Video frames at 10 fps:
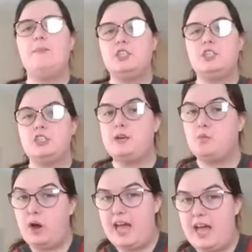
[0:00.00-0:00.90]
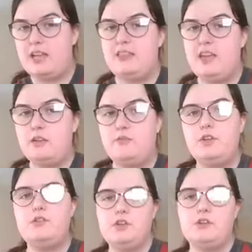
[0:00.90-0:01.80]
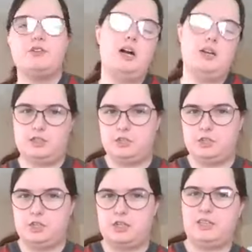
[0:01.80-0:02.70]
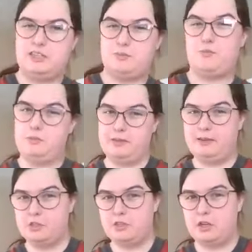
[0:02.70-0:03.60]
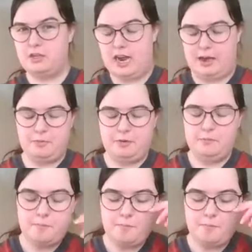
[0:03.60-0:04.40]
but just be aware that if you do use caster sugar, that's probably what's going to happen.